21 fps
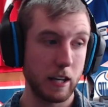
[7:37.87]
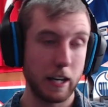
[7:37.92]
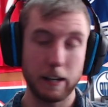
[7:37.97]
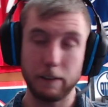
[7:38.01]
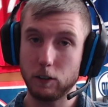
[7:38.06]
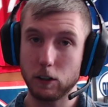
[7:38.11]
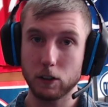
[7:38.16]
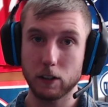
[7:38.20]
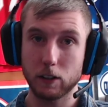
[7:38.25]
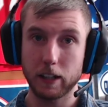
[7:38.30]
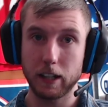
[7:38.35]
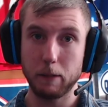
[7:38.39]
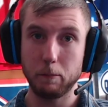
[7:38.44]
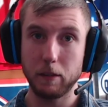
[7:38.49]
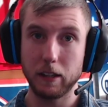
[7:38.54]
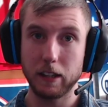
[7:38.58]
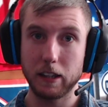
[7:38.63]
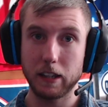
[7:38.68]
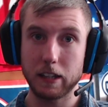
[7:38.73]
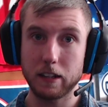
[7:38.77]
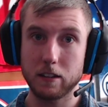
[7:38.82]
And if you're kidding
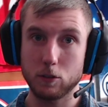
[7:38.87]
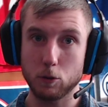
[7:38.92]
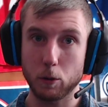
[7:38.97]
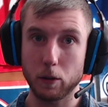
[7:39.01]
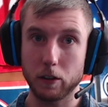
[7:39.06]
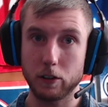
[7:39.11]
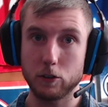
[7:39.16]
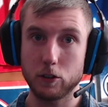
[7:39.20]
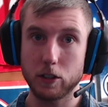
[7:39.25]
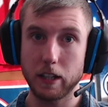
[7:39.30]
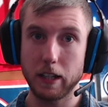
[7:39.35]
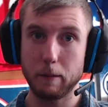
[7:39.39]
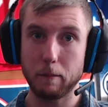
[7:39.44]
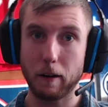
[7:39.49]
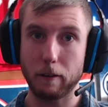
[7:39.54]
me, this Oilers team,